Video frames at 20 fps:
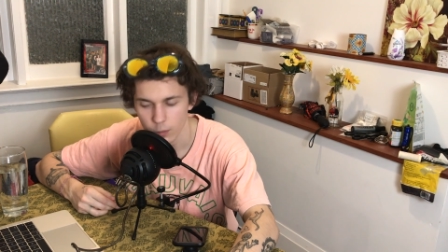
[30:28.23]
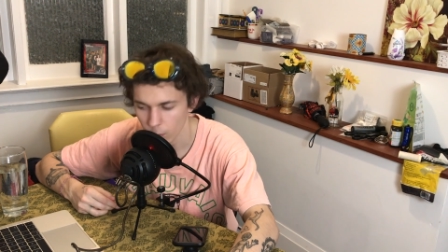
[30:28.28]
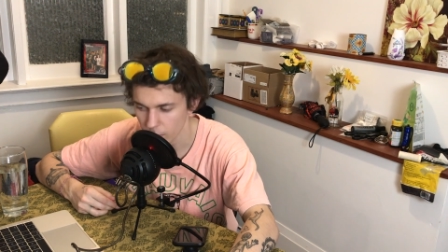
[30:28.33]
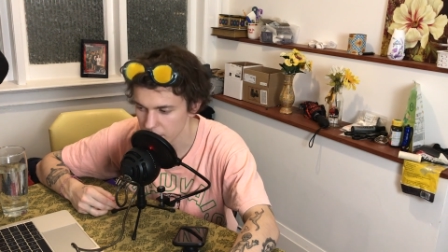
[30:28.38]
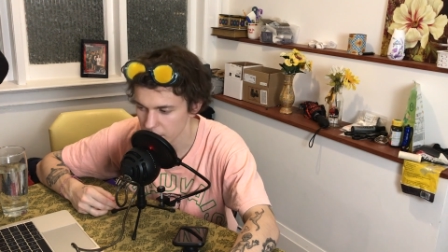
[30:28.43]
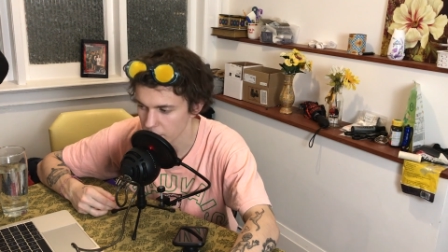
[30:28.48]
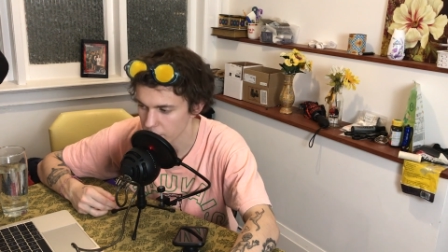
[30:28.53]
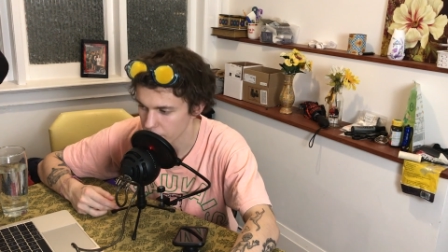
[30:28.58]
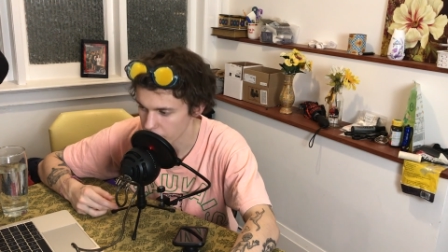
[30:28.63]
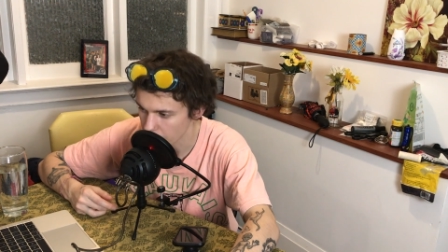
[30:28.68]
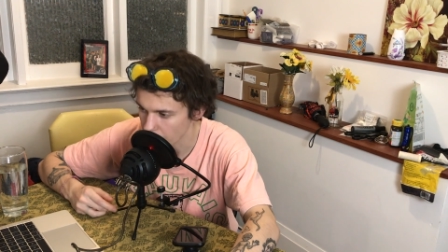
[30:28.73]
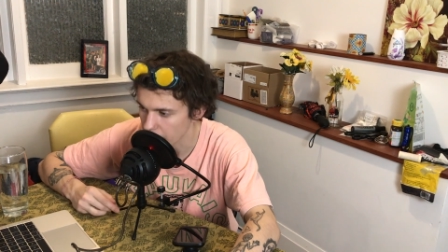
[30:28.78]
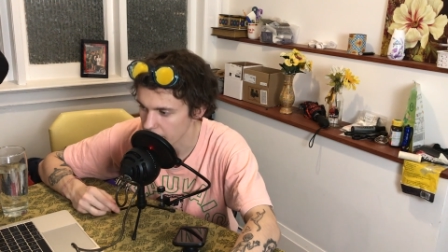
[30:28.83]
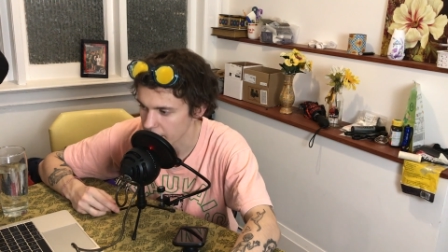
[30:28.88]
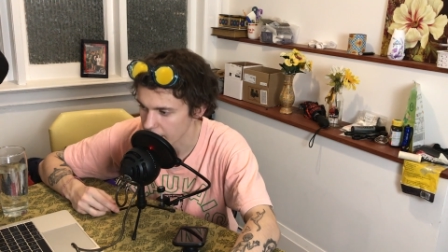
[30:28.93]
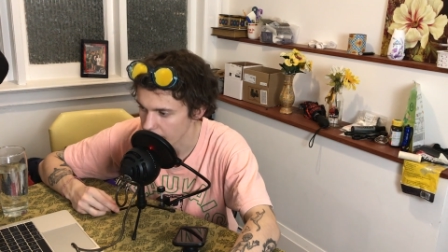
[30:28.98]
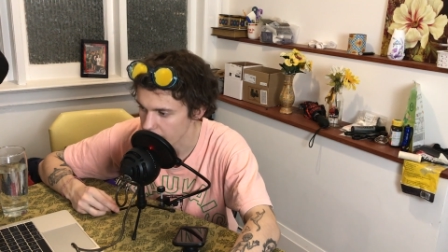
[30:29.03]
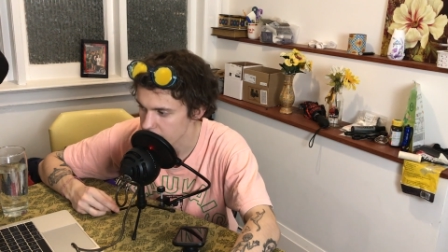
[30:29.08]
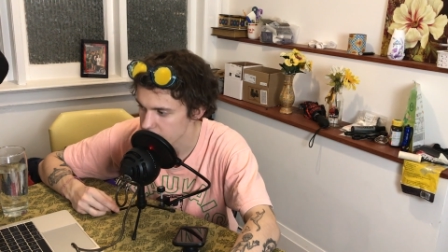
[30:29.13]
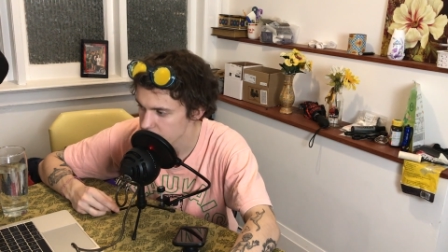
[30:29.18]
What the
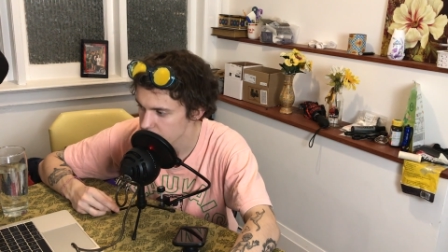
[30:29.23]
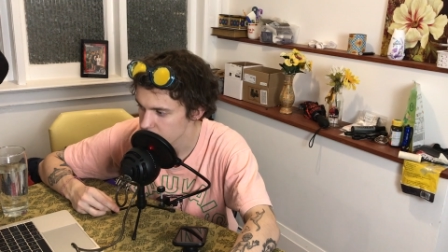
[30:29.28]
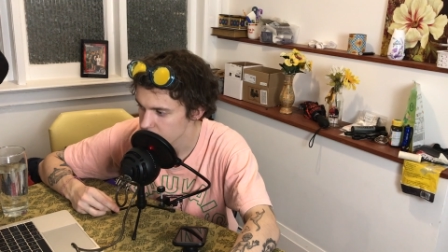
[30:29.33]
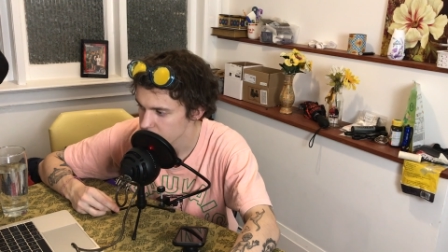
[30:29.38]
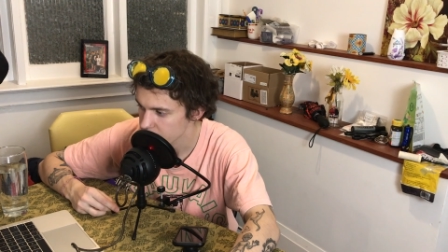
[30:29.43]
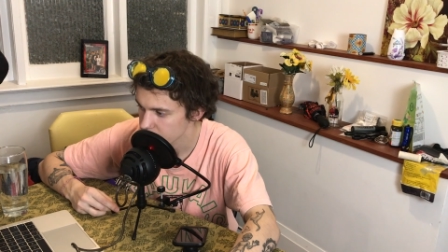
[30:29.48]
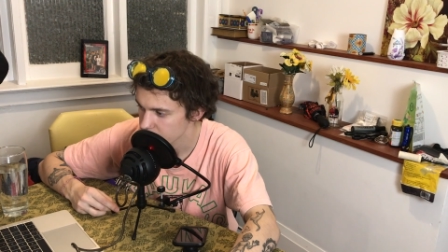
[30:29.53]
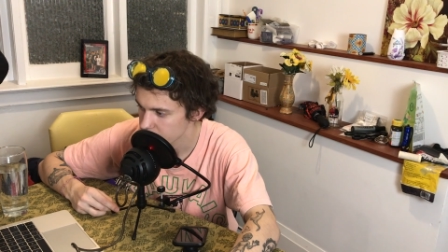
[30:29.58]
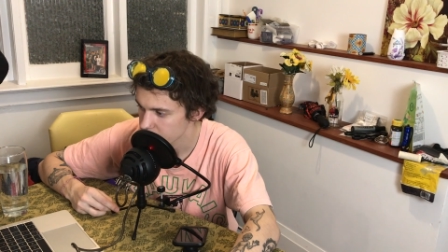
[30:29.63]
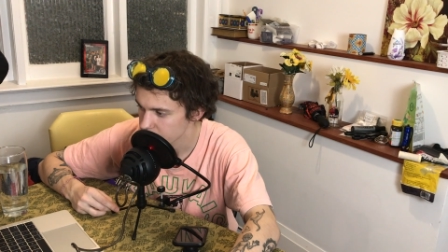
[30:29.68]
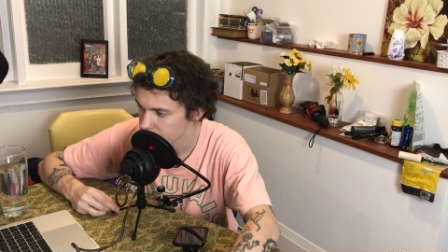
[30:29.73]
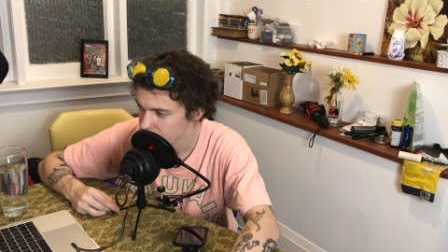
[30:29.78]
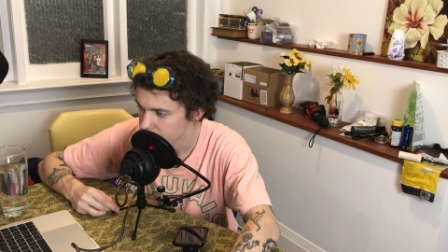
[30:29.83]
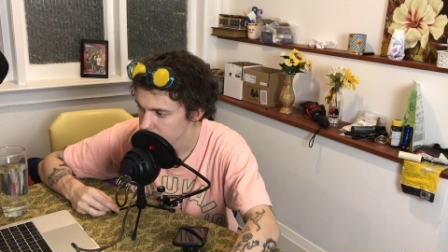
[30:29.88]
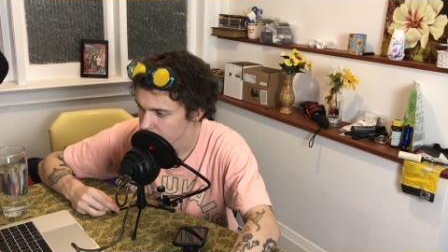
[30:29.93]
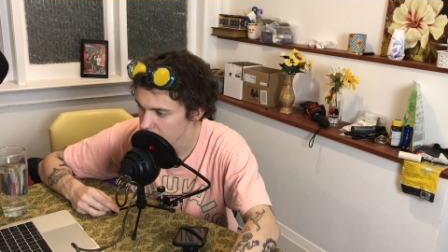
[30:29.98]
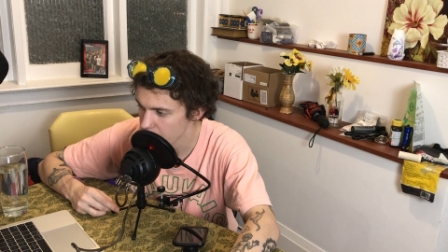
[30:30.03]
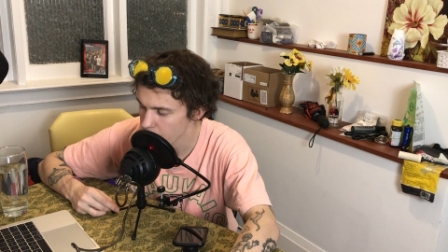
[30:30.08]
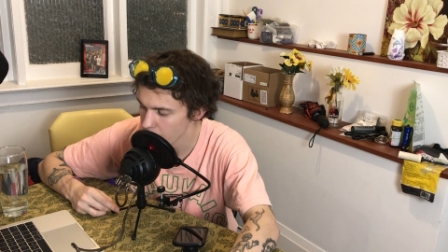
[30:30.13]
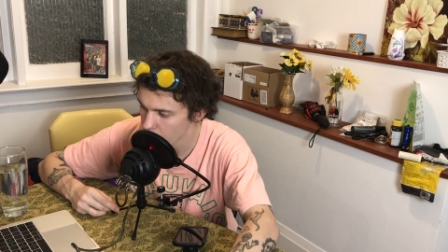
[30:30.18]
fuck, guys? Hey,